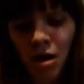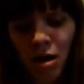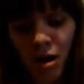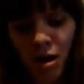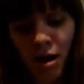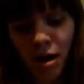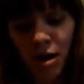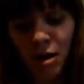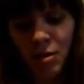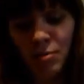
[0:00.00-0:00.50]

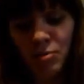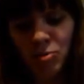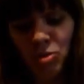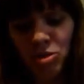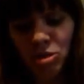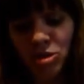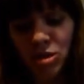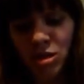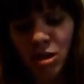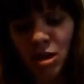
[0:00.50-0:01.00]
Um,
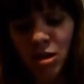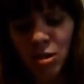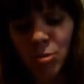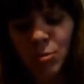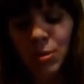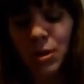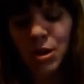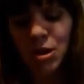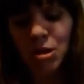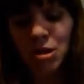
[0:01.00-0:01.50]
this
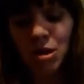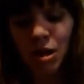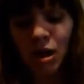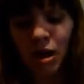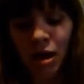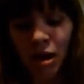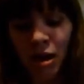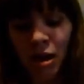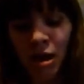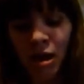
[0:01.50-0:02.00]
was
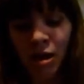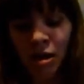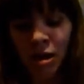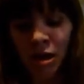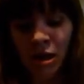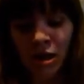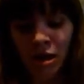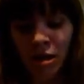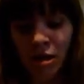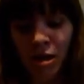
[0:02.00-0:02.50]

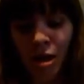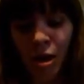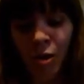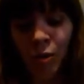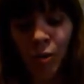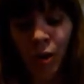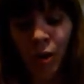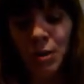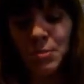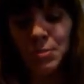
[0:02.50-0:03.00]
an a
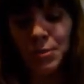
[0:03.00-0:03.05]
great